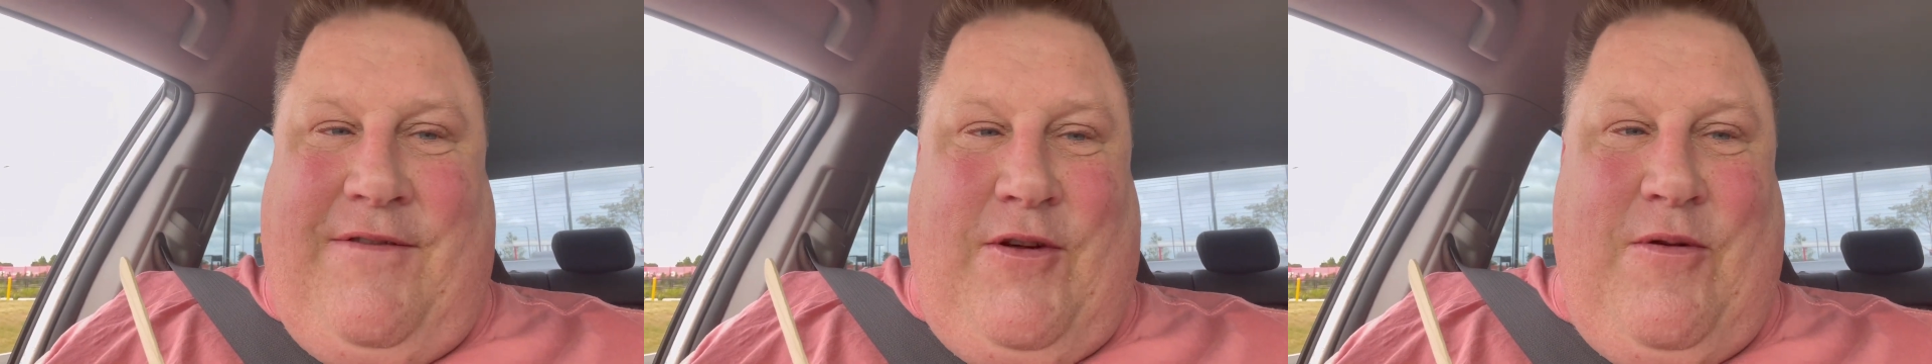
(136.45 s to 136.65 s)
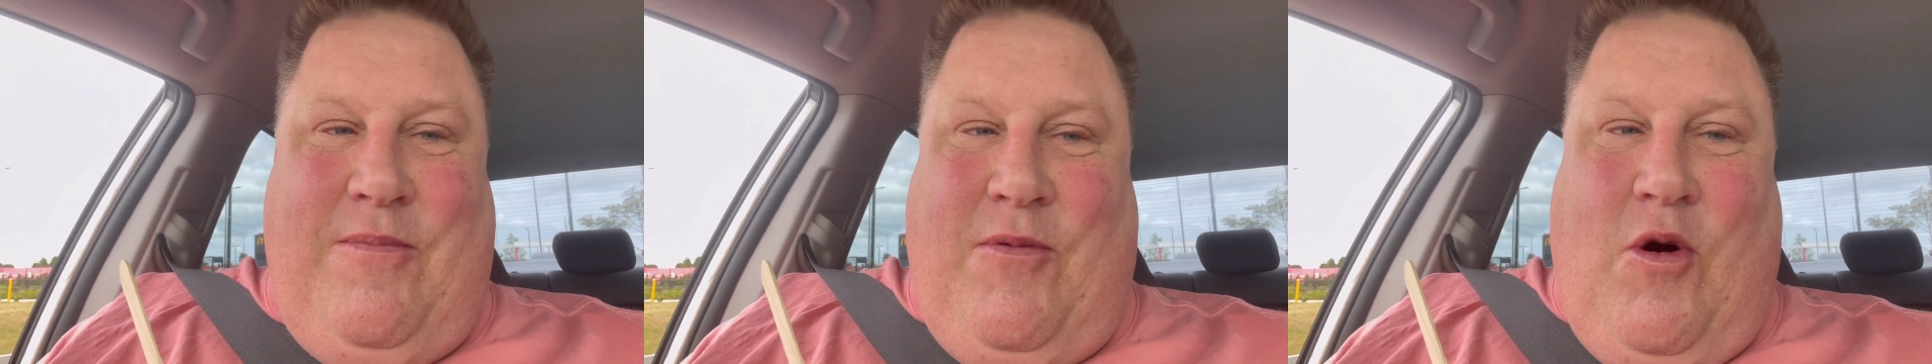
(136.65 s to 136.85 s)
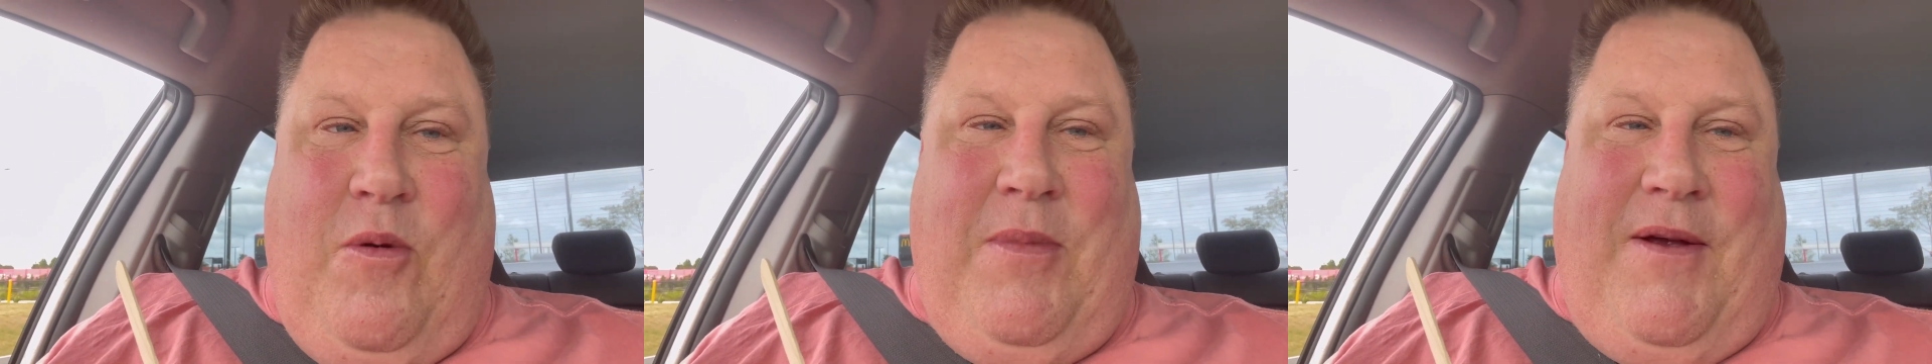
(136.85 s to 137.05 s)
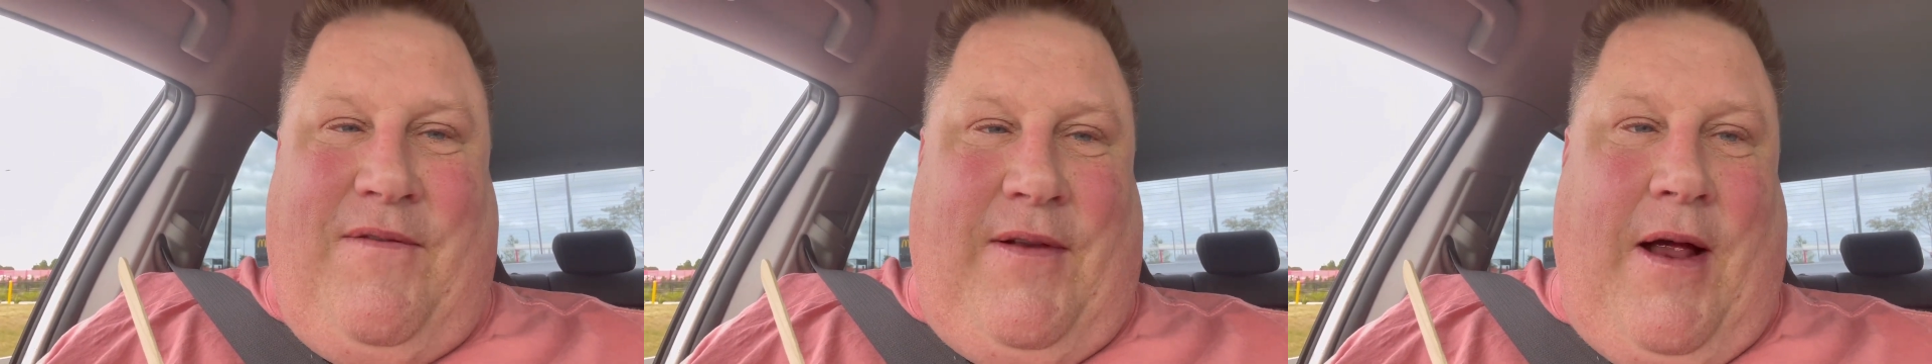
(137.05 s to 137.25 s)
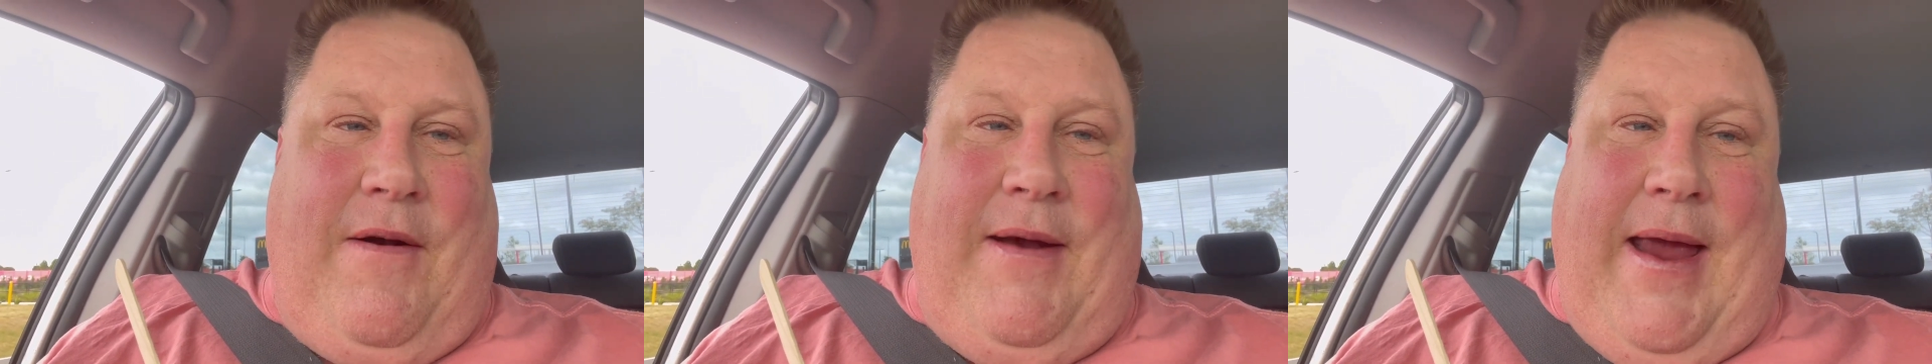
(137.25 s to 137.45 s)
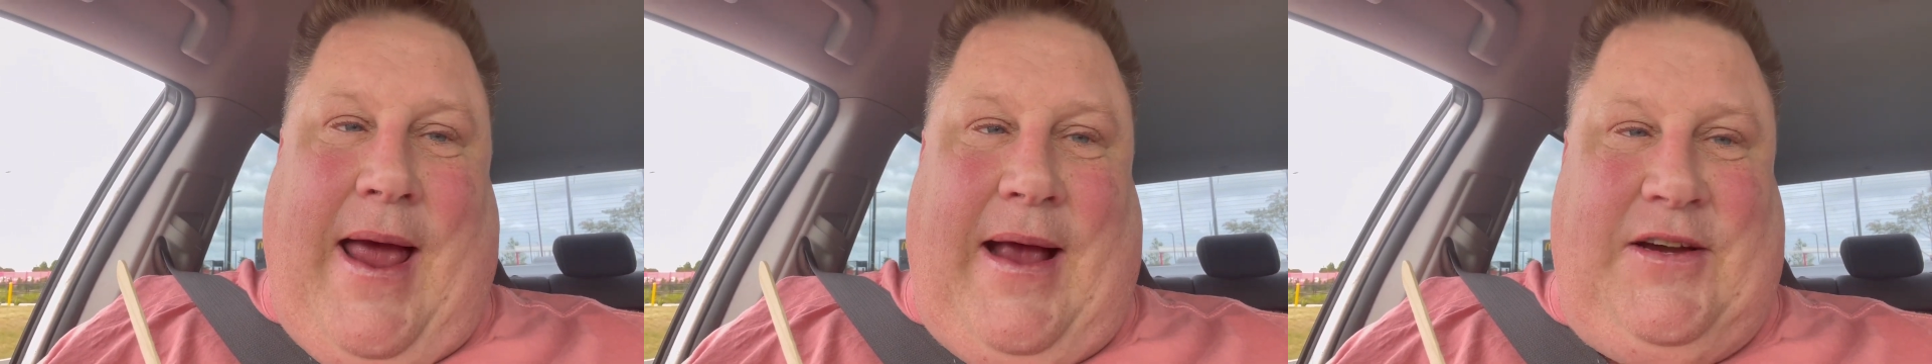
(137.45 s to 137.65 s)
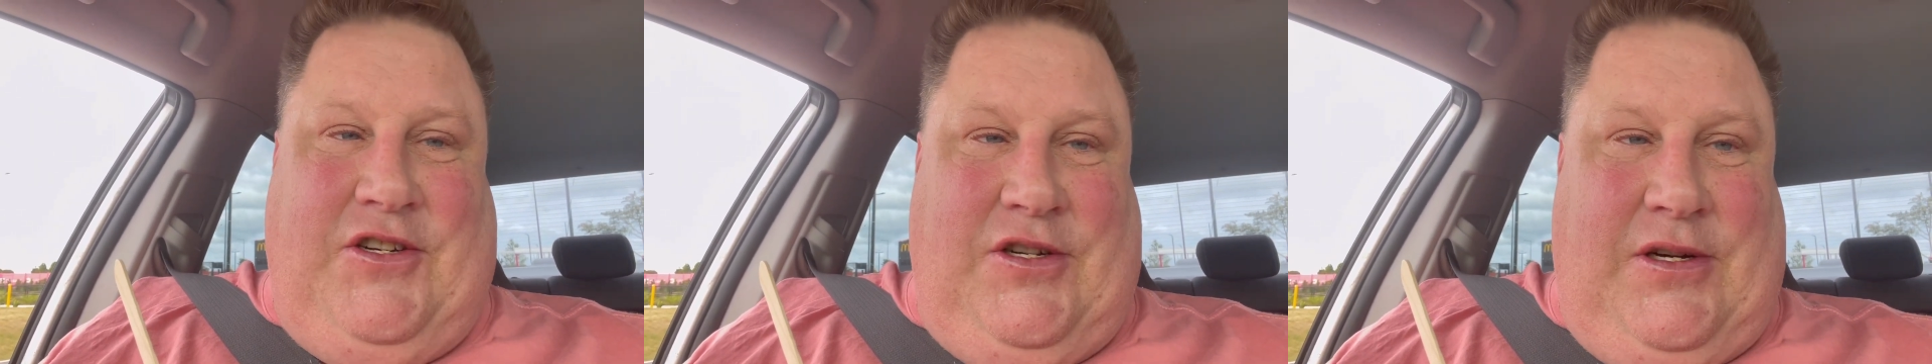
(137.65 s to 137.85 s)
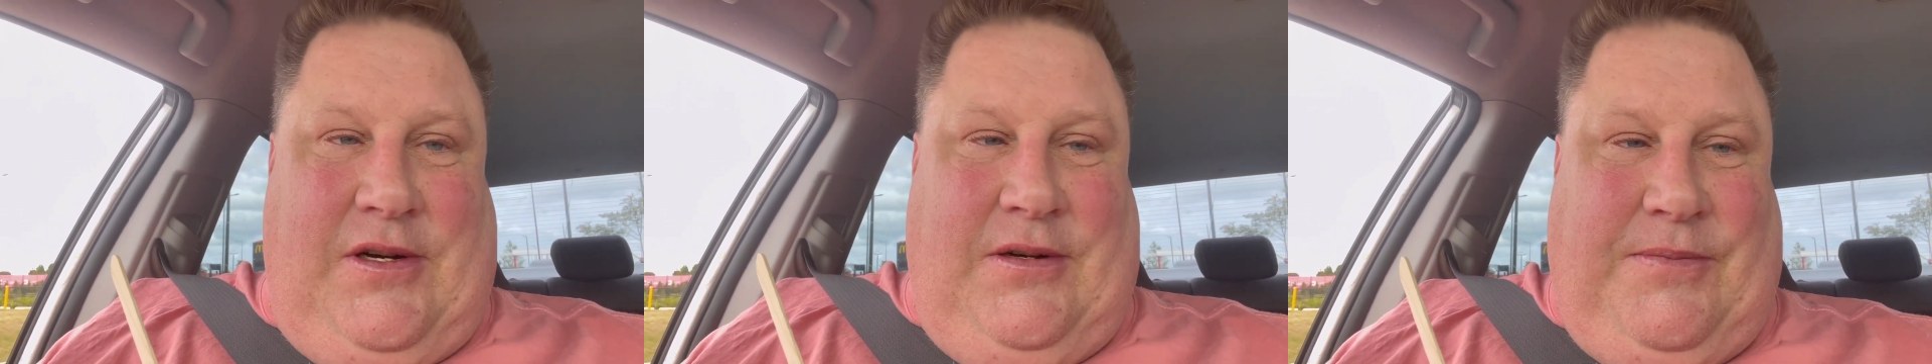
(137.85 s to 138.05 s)
film more McFlurry
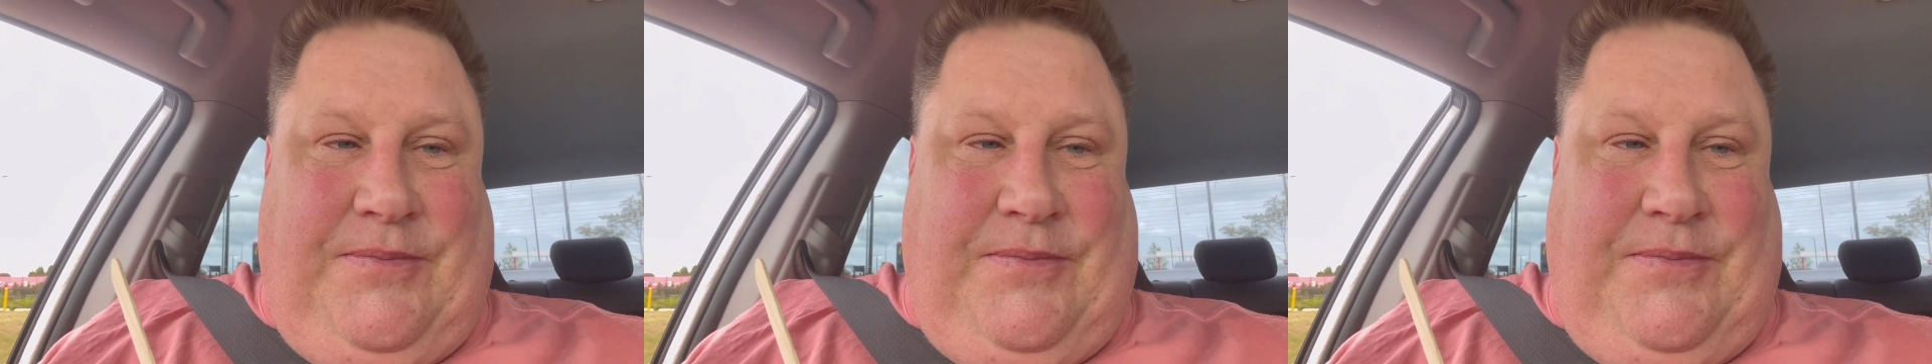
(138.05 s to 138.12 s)
action.